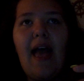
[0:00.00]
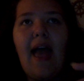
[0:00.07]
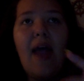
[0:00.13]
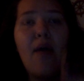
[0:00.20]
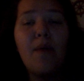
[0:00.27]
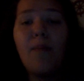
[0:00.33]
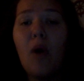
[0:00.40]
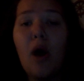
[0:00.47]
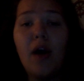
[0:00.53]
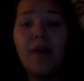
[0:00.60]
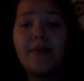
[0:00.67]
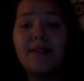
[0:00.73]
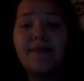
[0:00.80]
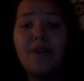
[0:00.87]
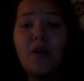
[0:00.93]
Harry Potter
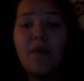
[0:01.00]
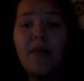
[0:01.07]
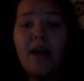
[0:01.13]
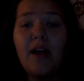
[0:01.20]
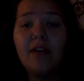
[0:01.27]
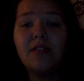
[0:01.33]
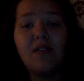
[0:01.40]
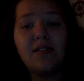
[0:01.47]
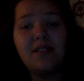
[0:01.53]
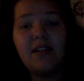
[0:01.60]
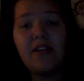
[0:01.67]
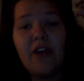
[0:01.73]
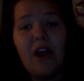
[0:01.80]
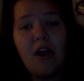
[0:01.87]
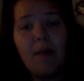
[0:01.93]
was filmed there, so it's
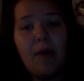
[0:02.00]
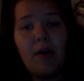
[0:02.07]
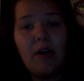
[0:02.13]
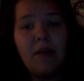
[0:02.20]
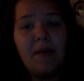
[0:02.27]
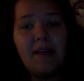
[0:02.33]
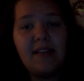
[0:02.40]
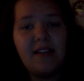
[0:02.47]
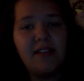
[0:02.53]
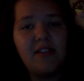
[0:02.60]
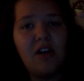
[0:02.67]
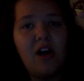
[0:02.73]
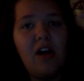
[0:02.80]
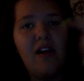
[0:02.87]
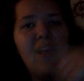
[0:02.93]
another Harry Potter place I
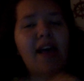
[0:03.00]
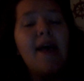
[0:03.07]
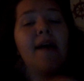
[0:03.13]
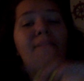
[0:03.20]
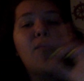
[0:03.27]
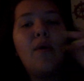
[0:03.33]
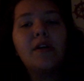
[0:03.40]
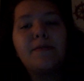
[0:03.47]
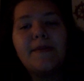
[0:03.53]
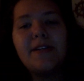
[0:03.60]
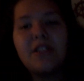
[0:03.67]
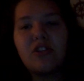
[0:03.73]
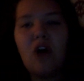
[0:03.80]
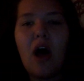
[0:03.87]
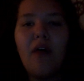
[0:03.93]
saw. If you watch my
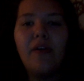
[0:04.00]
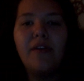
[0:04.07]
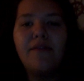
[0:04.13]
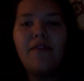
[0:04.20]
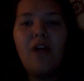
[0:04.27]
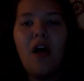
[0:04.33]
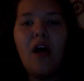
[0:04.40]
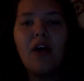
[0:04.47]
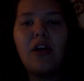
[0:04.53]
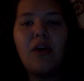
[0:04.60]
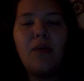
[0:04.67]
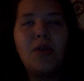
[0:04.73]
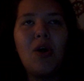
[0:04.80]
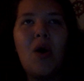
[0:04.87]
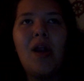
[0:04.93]
Scotland vlog,
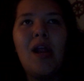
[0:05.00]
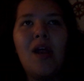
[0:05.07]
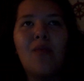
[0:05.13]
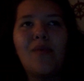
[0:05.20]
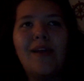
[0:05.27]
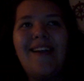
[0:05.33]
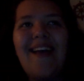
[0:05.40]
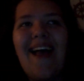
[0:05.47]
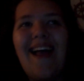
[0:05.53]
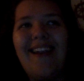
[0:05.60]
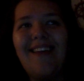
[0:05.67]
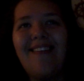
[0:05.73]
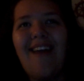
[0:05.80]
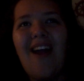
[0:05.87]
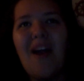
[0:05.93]
you would know I didn't read
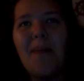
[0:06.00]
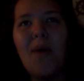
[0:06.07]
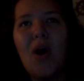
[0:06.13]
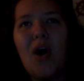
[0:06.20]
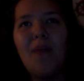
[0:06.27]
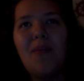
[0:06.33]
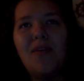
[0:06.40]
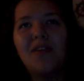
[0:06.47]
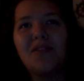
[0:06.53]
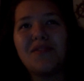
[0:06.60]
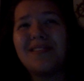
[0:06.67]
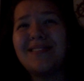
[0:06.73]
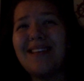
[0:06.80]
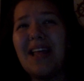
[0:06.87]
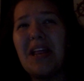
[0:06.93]
any of the Harry Potter books or
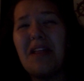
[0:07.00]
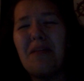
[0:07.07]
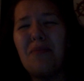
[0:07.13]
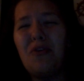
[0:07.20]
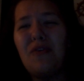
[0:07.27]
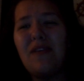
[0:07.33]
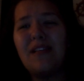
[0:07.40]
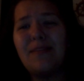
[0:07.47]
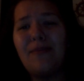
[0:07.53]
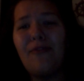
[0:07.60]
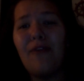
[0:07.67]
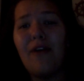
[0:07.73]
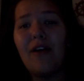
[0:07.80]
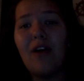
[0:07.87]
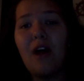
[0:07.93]
see any of the movies
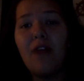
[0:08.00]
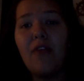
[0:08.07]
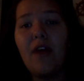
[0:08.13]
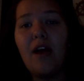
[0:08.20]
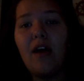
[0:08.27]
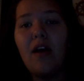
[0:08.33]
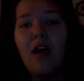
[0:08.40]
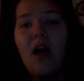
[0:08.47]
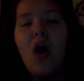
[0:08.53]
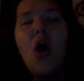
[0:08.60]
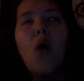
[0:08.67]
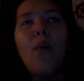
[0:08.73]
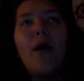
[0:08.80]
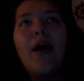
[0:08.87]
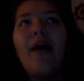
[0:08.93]
before I got there.
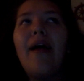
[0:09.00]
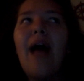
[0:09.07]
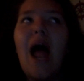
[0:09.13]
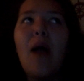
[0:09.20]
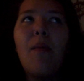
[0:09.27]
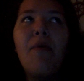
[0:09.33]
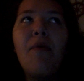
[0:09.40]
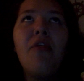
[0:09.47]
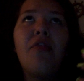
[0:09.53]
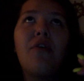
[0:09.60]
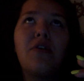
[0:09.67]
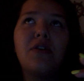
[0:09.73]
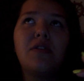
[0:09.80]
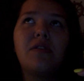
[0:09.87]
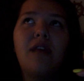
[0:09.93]
Well, I read
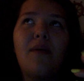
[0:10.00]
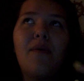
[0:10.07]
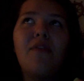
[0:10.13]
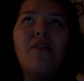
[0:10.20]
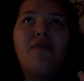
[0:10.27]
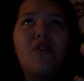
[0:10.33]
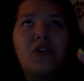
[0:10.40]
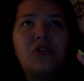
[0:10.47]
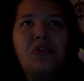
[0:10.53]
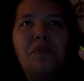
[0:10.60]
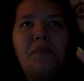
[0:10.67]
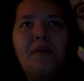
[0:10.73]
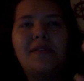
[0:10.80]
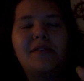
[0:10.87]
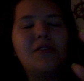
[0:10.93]
the first 2
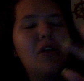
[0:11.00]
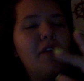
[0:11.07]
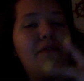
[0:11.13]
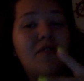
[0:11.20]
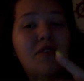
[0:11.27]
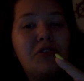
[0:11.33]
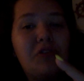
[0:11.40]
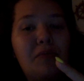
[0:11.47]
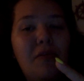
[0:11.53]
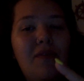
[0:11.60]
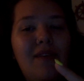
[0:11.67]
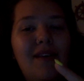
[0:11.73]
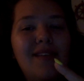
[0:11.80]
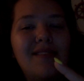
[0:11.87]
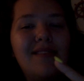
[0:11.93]
books and saw the first 2
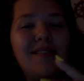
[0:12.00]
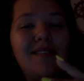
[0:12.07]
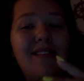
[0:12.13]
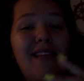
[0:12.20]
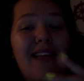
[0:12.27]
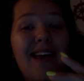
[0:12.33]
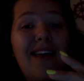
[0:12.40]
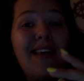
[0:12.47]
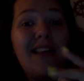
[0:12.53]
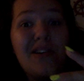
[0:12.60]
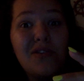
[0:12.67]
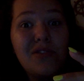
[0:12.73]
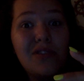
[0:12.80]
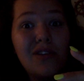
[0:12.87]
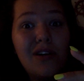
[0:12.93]
movies like
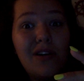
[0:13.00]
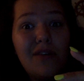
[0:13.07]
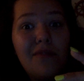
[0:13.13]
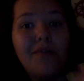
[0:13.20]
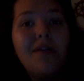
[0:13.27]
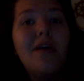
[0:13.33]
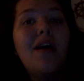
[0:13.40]
years ago.